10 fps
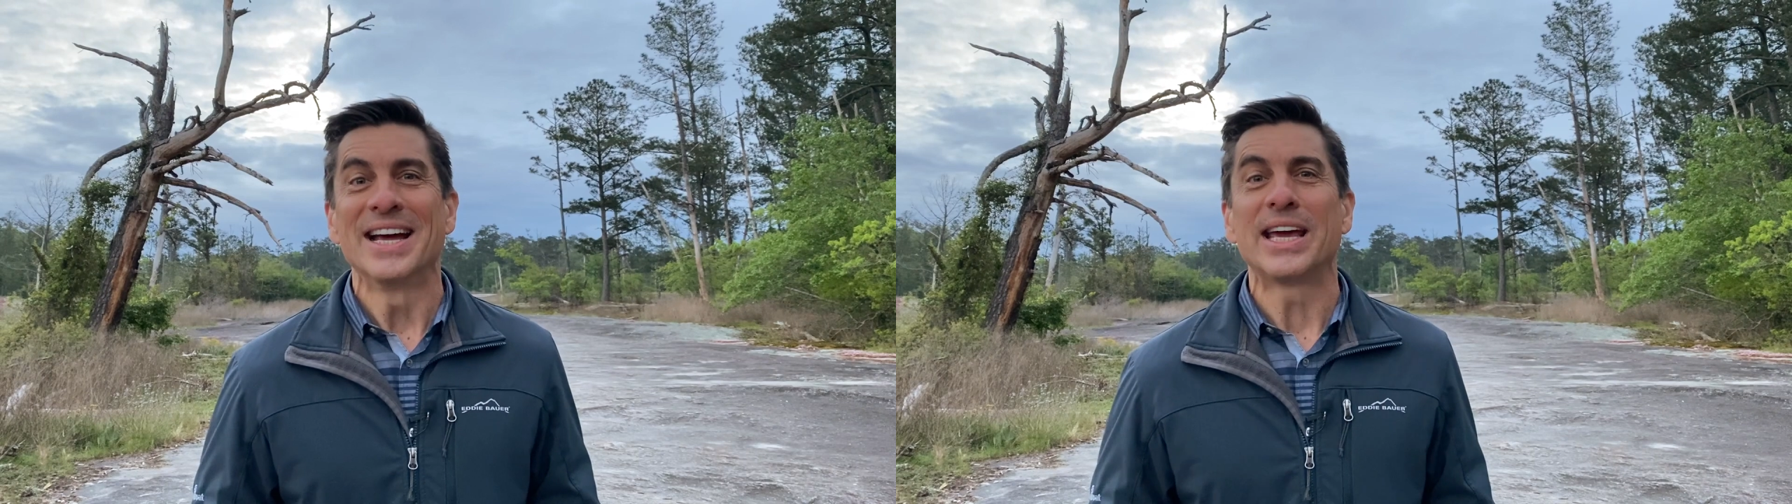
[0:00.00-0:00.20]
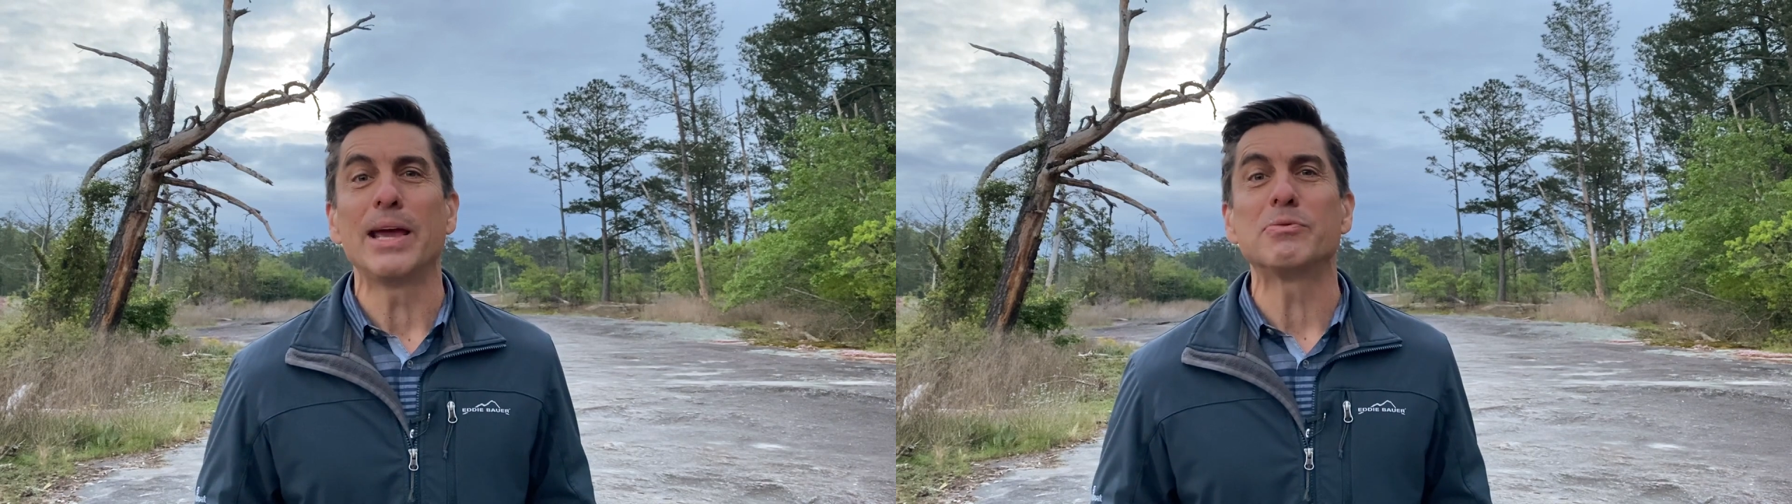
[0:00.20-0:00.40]

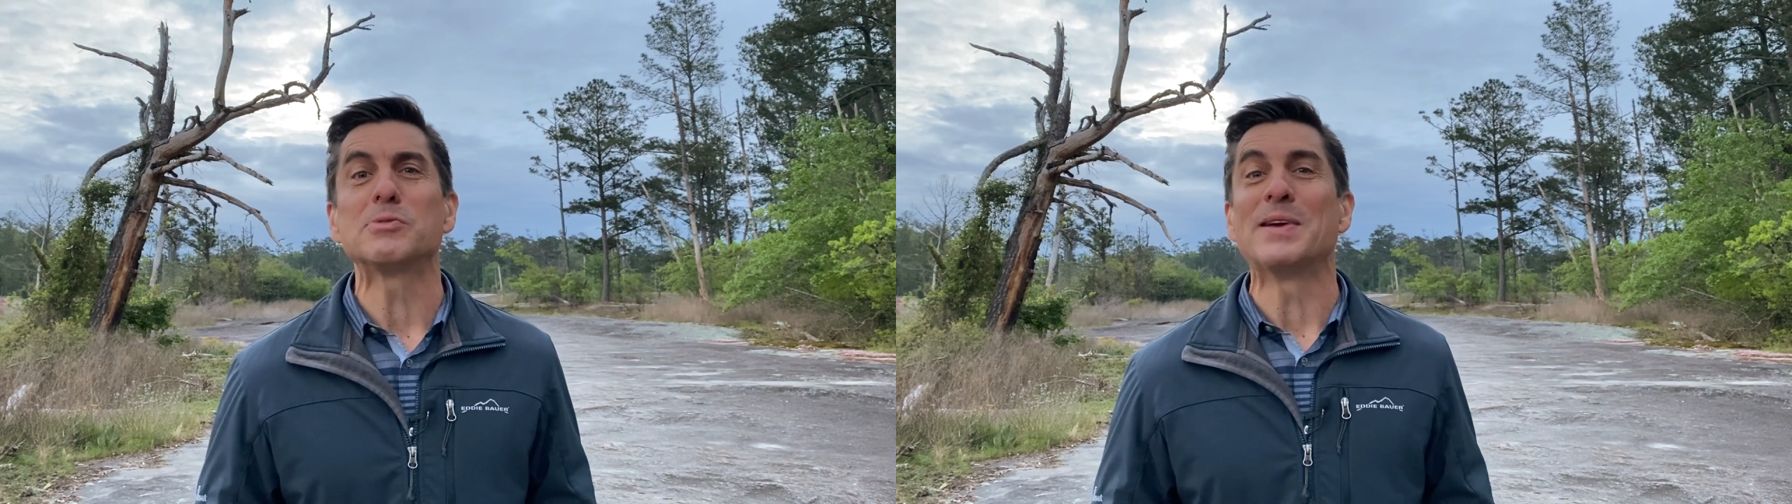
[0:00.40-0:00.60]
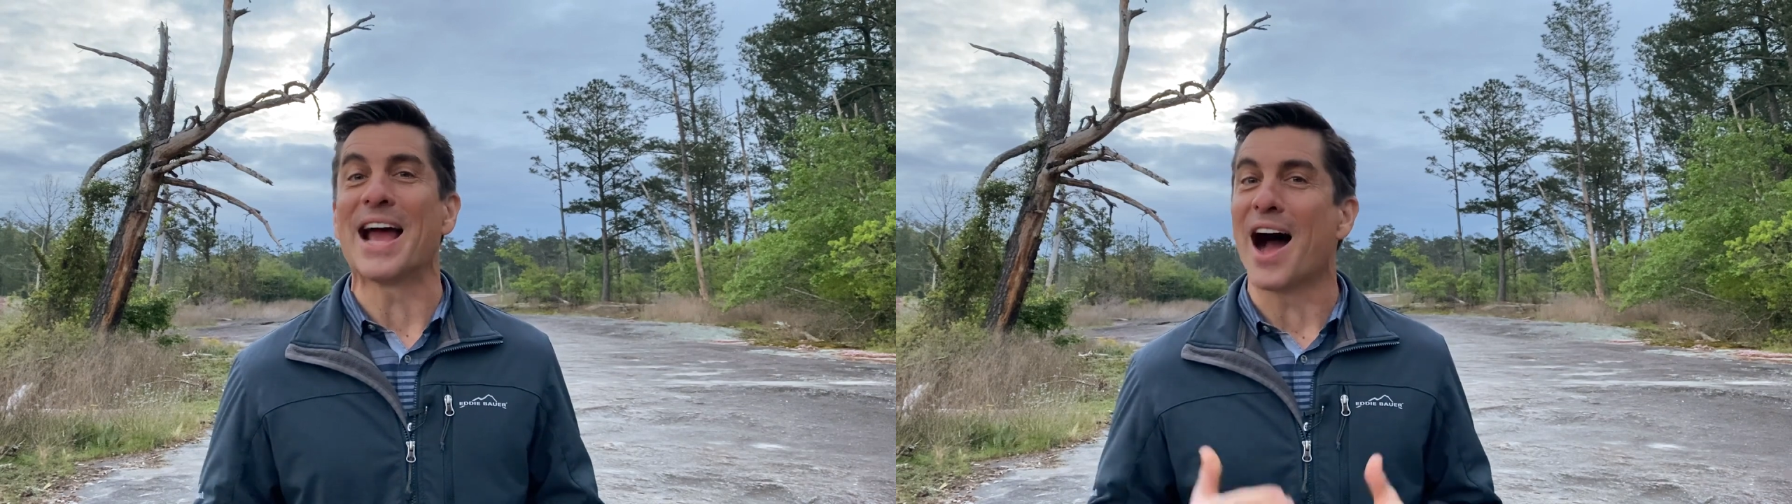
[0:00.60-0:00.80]
keeps
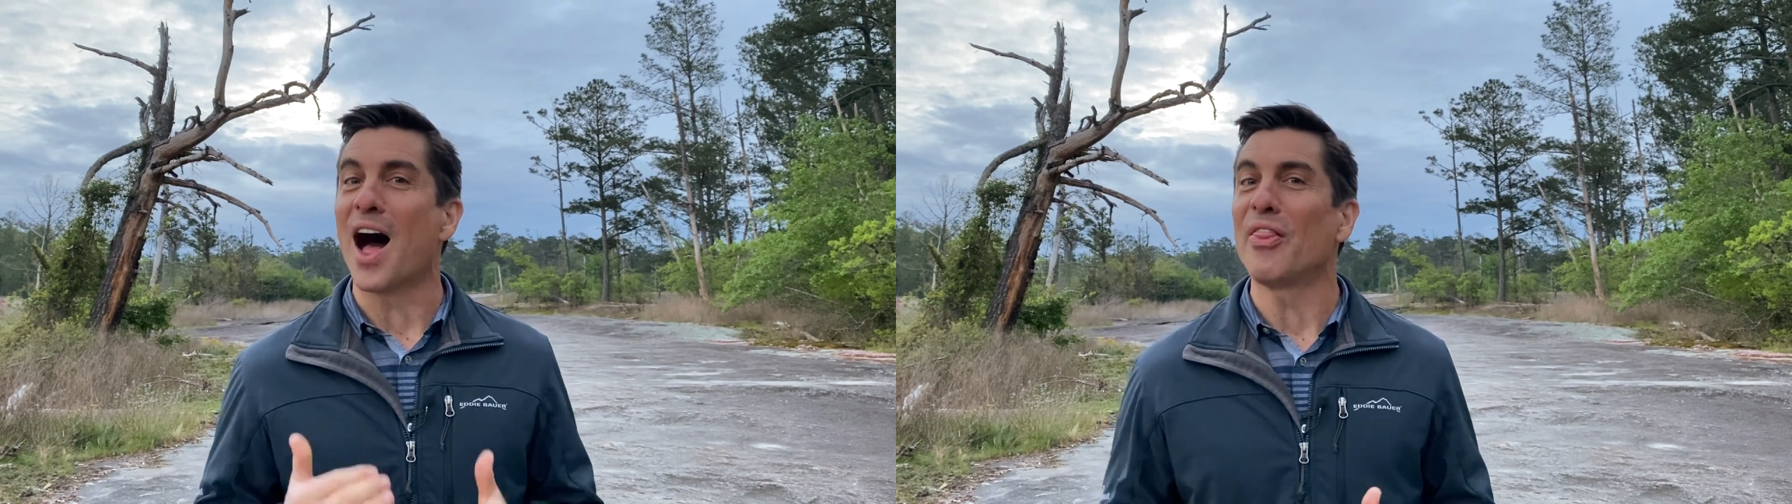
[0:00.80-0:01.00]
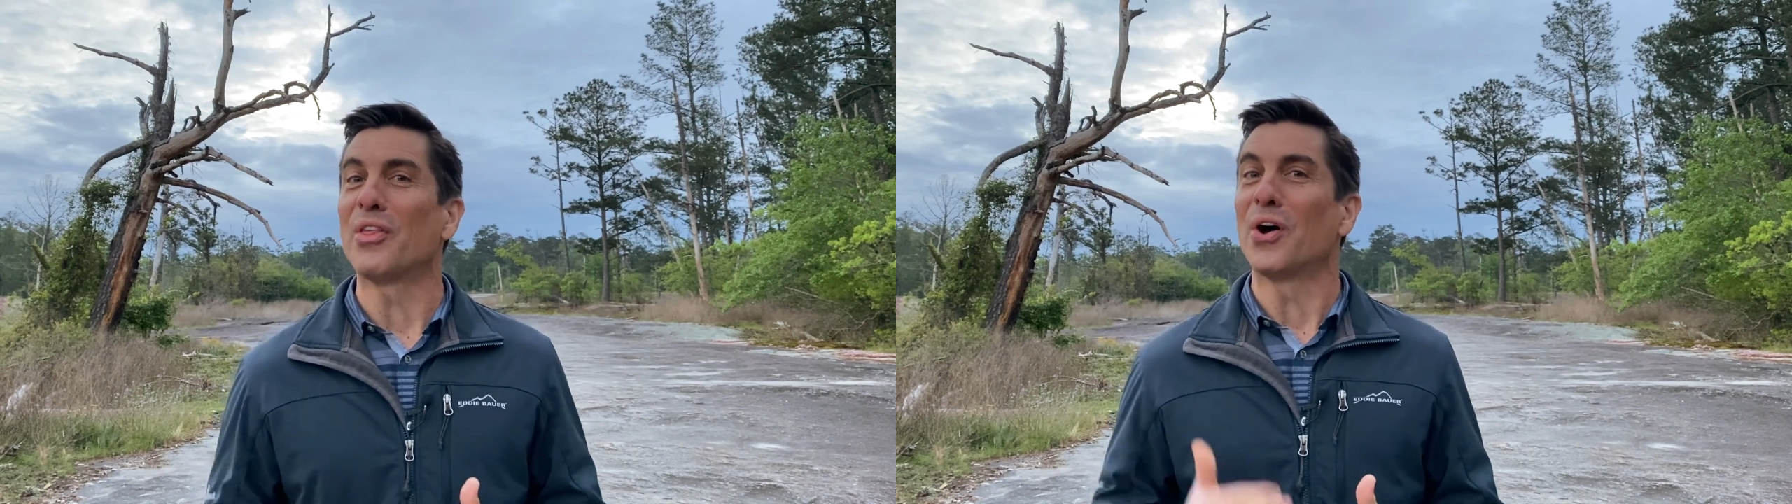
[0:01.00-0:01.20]
me
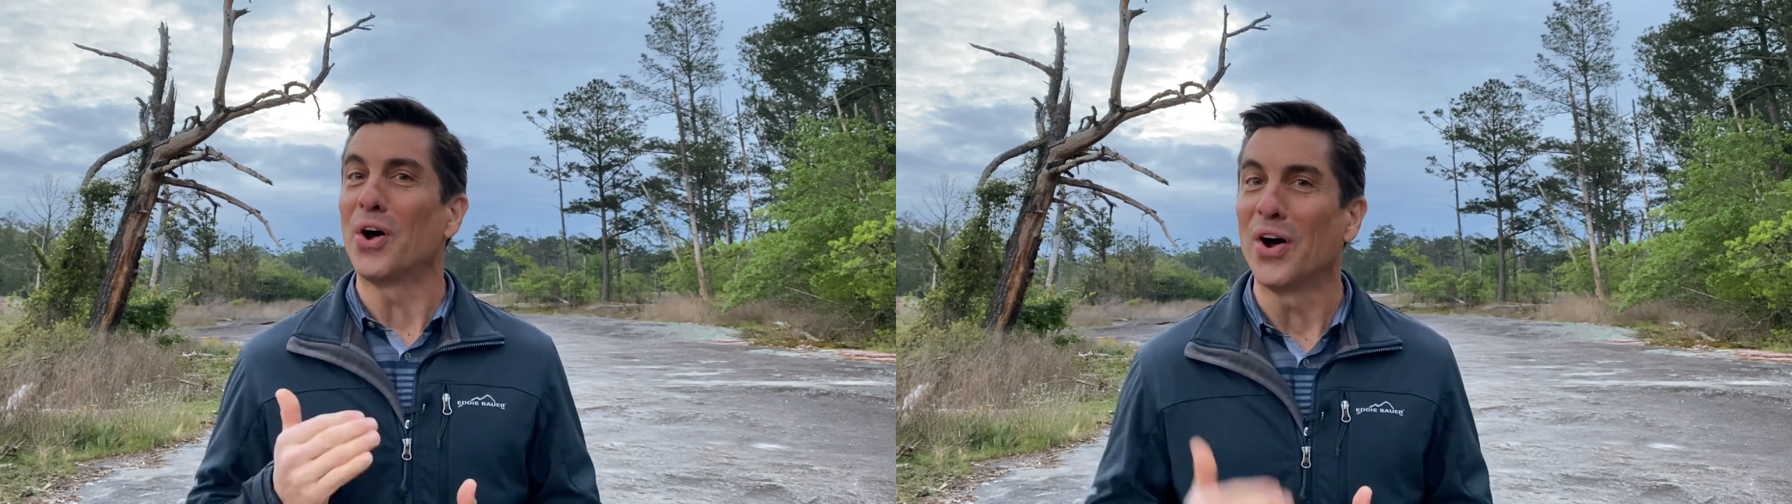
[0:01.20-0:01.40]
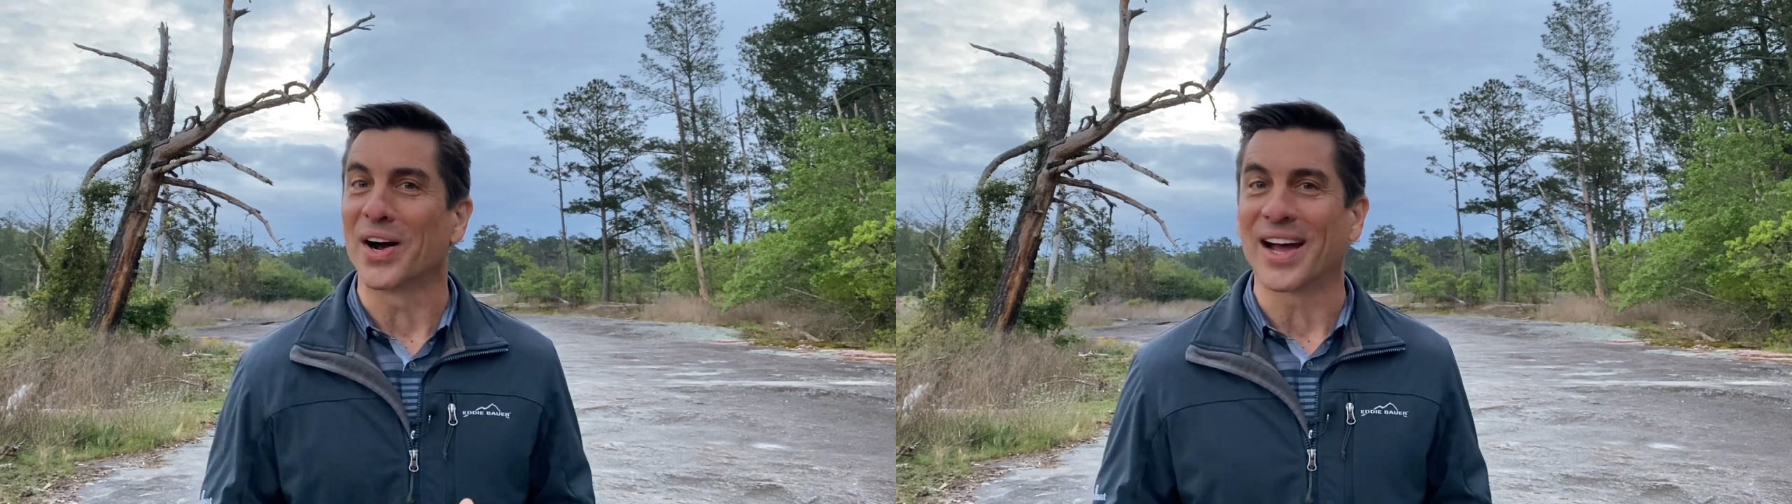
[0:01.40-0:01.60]
on the
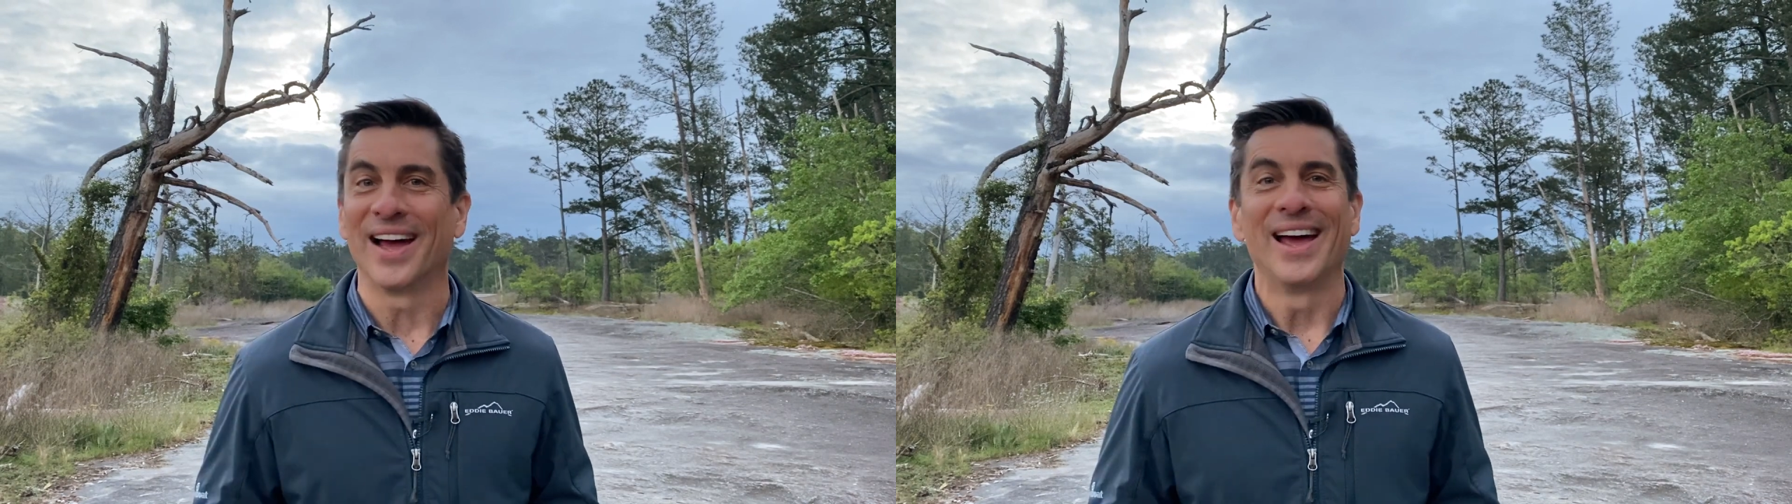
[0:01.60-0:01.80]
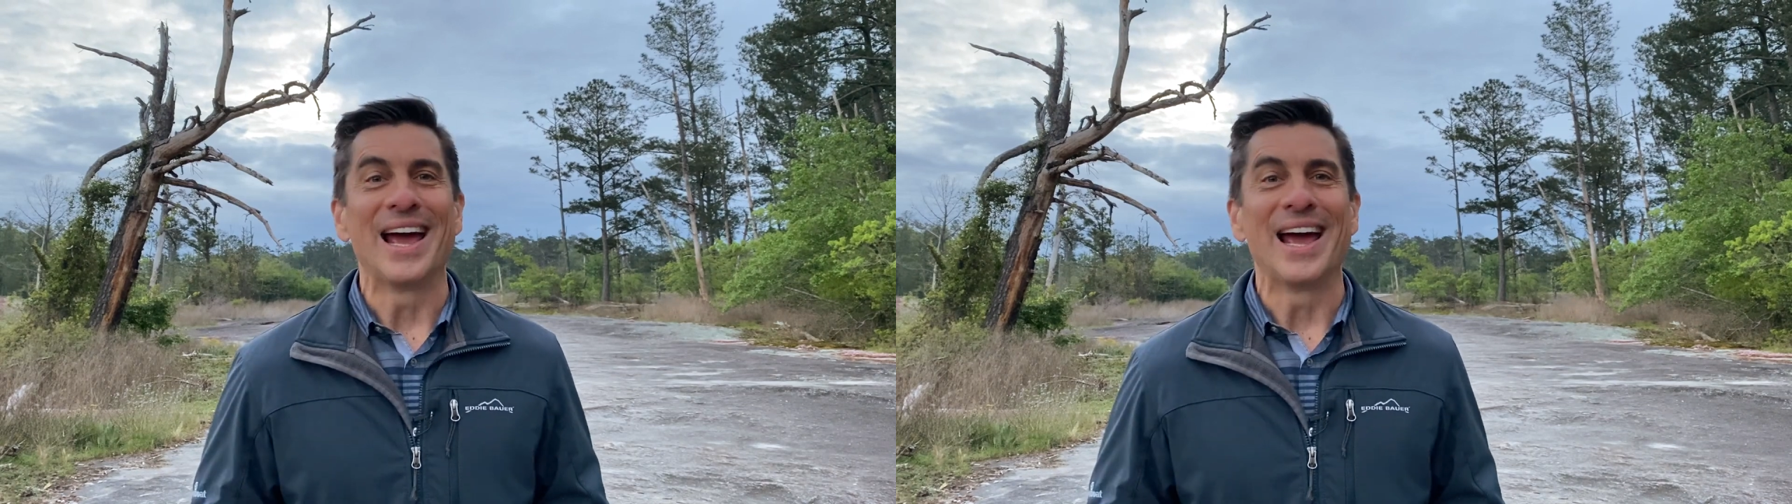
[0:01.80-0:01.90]
hook.